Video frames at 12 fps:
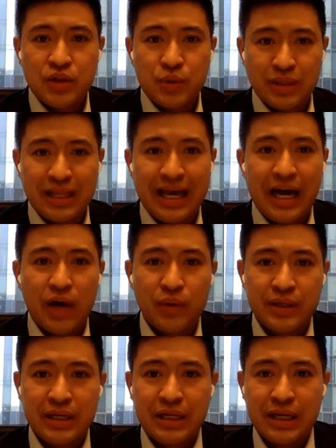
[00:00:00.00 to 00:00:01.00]
to
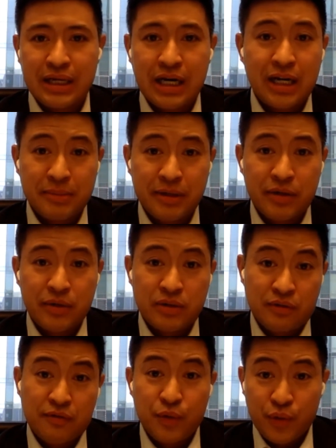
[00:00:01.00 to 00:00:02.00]
allow the economy
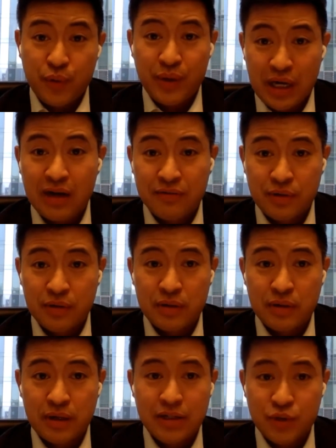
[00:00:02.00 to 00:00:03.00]
to further
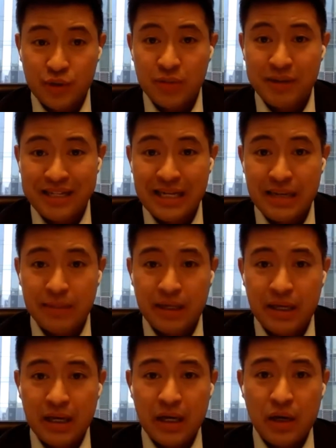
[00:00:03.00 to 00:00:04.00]
recover during the pandemic.
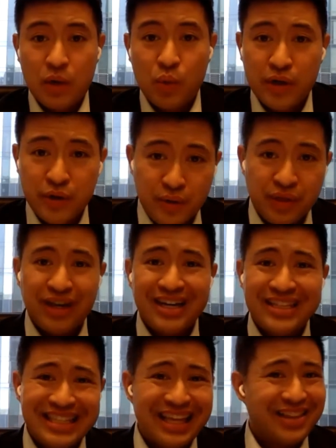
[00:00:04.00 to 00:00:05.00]
What are your
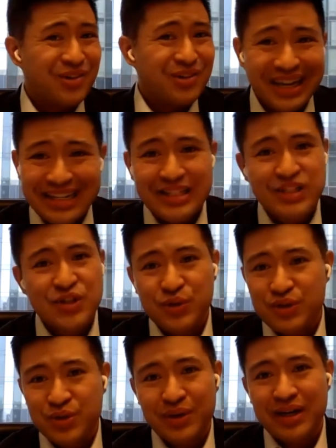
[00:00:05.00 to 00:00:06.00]
thoughts on that? There are a lot of
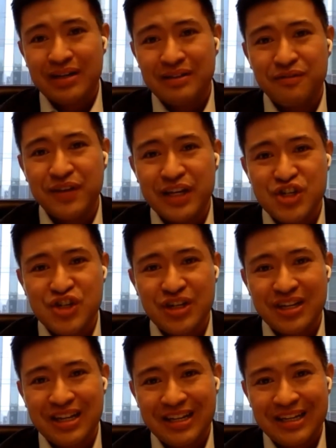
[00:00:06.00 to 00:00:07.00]
concerns around
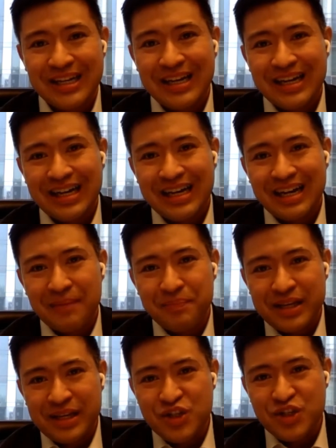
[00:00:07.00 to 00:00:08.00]
inflation and
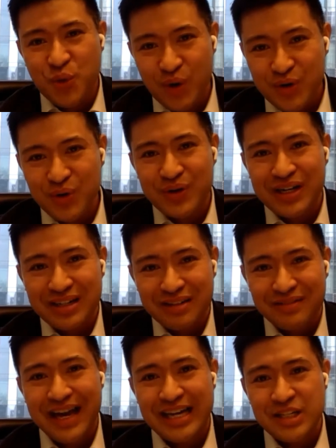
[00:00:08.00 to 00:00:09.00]
the historical kind
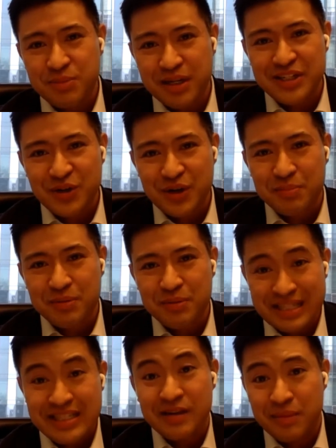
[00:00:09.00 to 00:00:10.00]
of lax
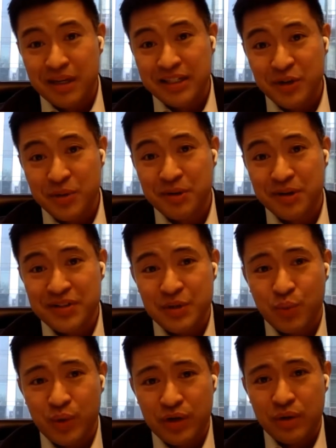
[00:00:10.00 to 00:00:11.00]
easing of monetary
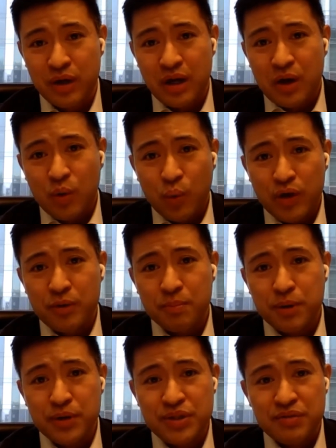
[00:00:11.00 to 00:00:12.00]
policy. What are
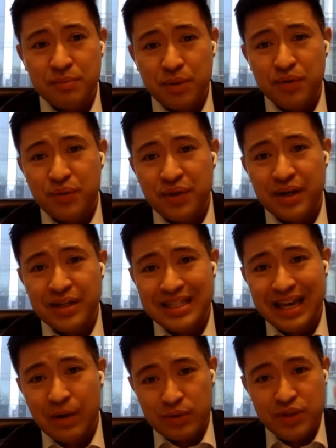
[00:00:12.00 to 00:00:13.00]
both your thoughts
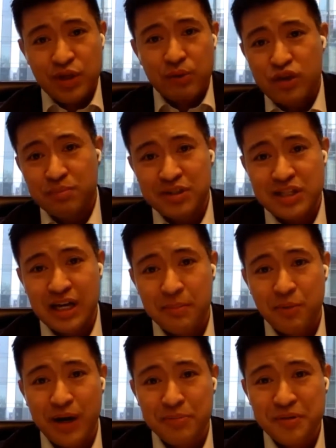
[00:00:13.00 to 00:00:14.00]
on that? We're going to start with Jim this
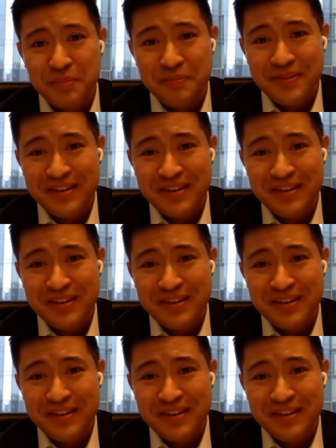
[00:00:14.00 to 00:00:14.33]
time, perhaps.